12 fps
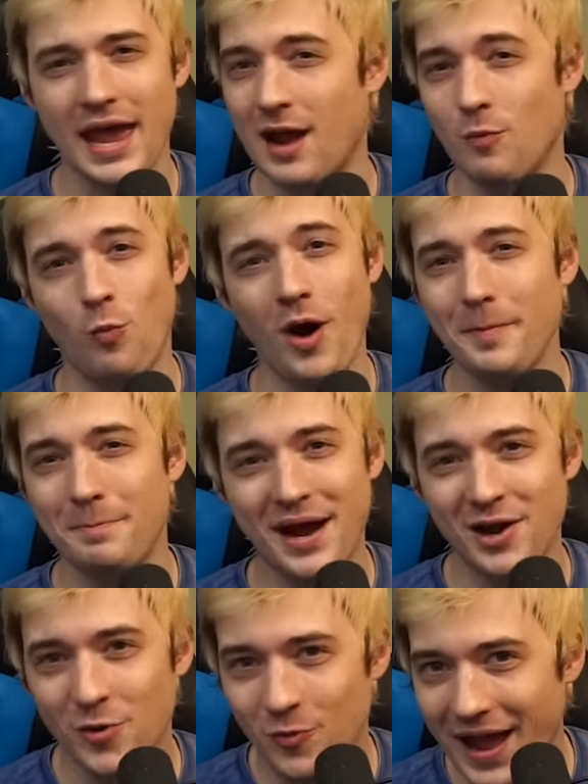And what
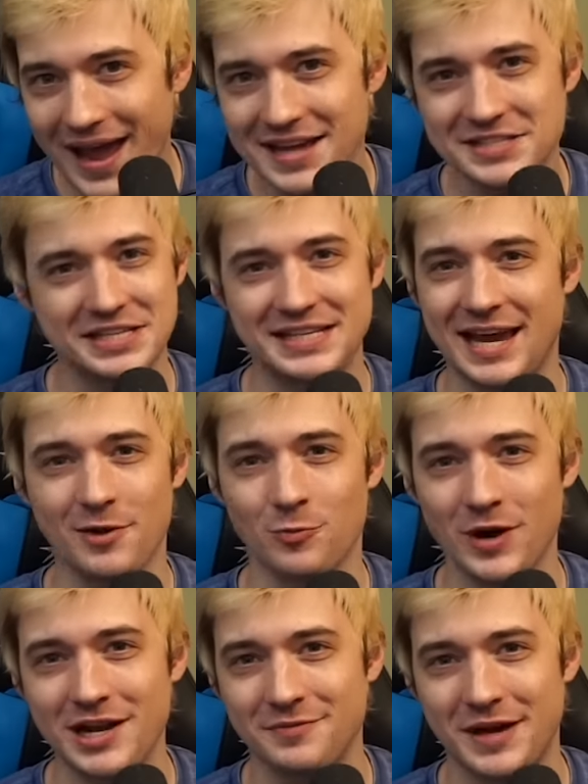better way to get
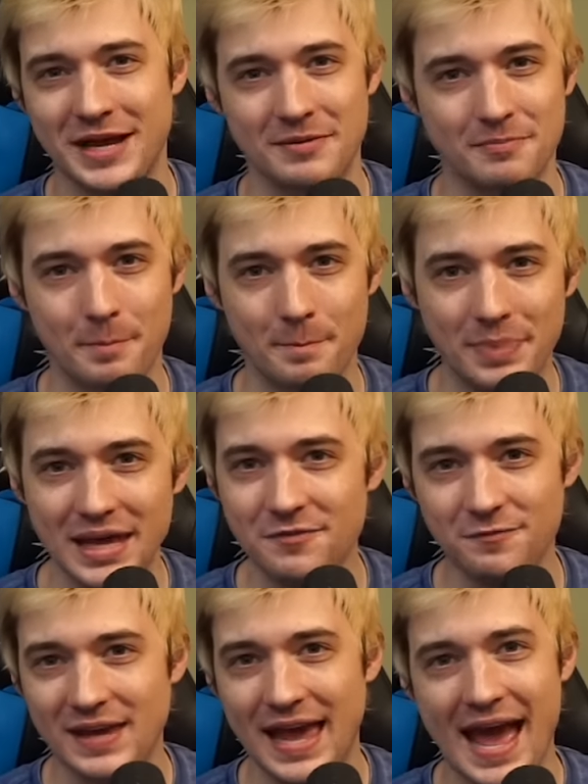rid of a
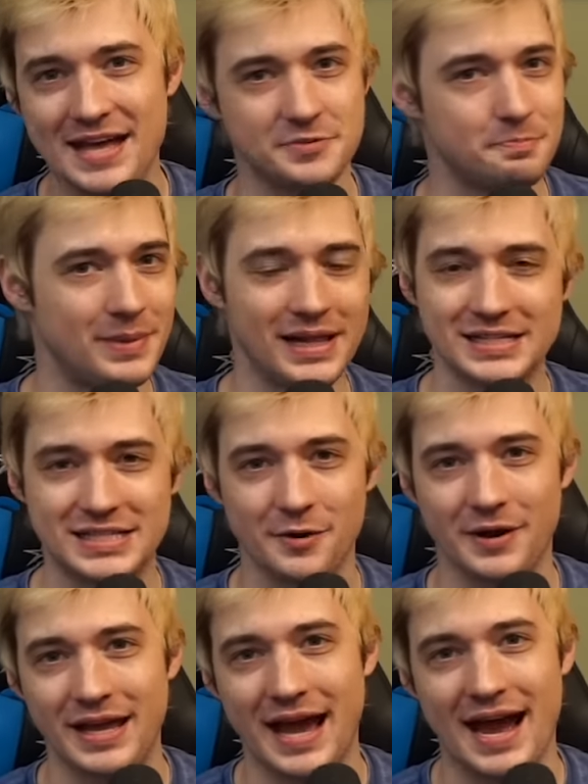beefy-ass
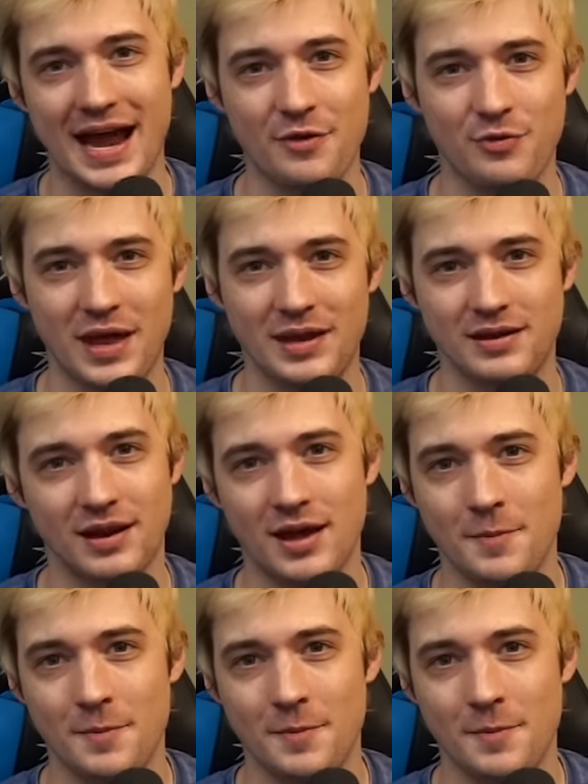military guy than...